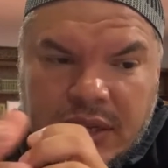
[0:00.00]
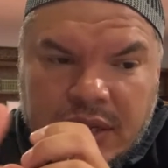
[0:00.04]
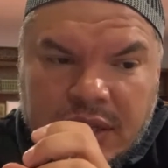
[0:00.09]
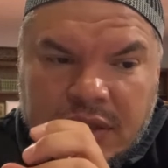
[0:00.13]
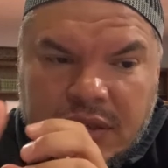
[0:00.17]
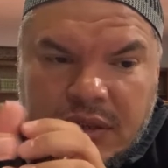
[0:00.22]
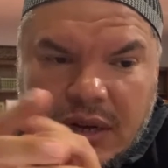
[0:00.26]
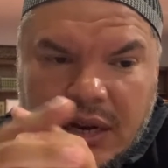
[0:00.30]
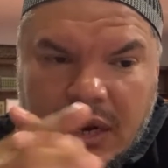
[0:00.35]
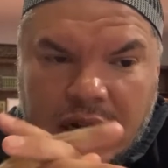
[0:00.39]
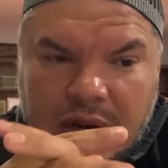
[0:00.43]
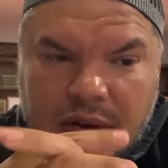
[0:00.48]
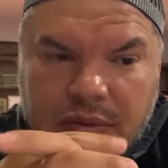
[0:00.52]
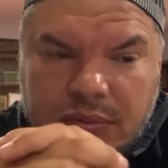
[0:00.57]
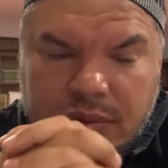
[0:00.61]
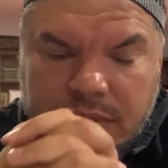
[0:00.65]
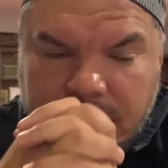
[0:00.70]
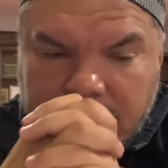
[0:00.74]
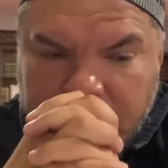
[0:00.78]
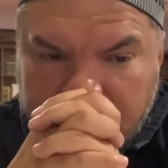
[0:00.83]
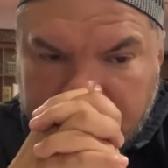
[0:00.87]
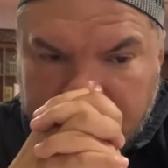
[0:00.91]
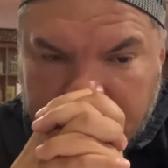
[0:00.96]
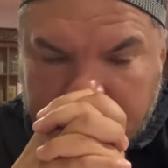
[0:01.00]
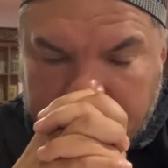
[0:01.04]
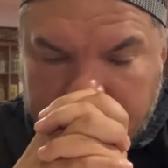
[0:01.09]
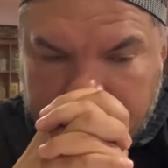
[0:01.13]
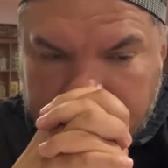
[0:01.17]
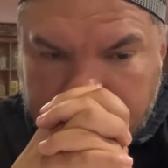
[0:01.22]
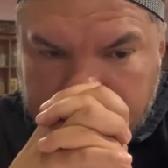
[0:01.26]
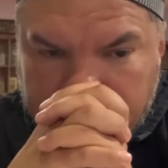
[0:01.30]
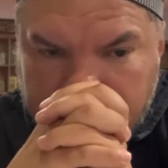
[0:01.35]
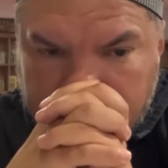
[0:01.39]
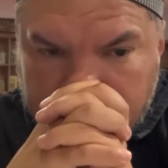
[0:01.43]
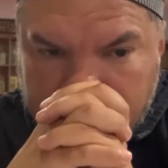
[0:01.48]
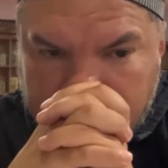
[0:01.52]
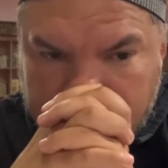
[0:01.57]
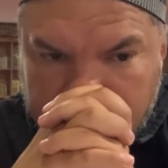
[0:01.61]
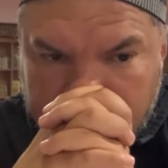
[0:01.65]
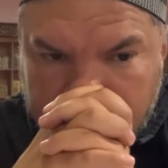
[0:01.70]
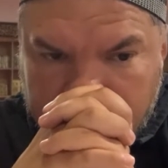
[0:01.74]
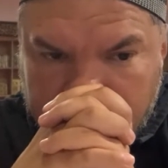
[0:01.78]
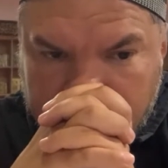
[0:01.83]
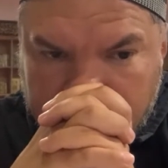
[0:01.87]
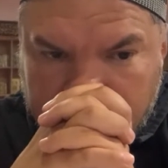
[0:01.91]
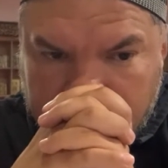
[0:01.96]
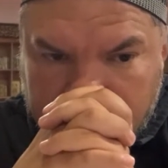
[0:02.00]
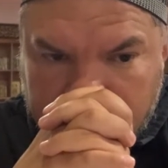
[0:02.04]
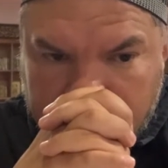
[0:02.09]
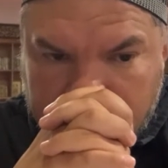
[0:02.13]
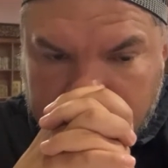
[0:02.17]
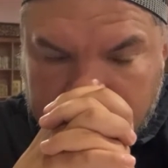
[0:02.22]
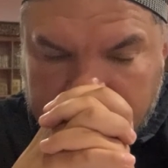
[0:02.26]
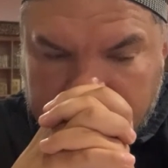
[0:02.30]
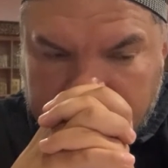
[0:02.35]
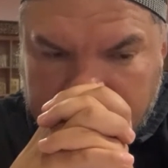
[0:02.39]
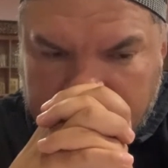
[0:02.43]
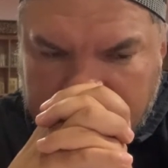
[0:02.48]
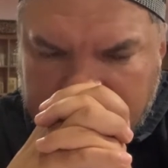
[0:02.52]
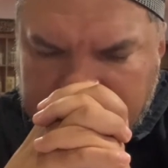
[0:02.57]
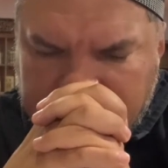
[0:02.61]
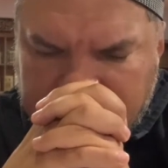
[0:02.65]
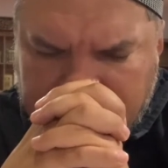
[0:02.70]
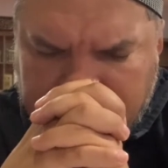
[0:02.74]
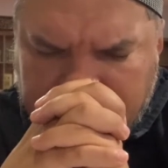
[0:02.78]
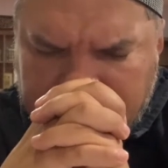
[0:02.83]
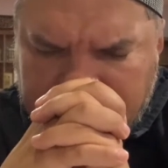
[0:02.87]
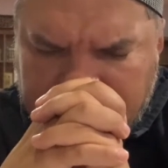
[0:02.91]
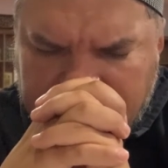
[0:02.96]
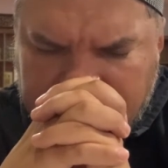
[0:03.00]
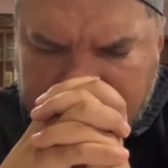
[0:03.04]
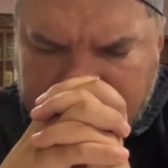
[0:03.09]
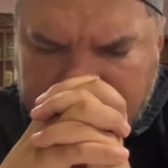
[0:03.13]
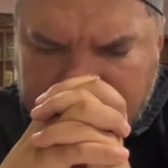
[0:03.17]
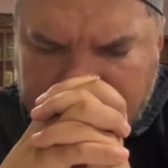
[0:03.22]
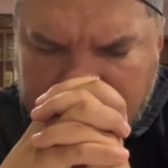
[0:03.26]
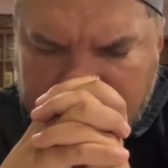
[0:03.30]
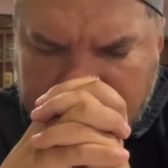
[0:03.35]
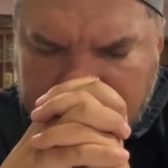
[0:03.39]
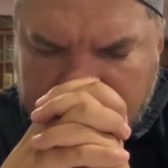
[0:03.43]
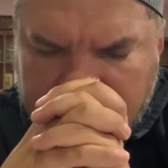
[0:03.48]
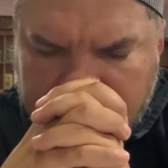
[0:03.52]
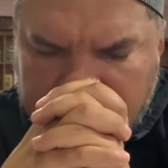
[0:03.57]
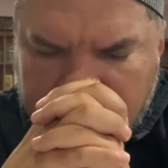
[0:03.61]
interact with each other. And that's something that's key.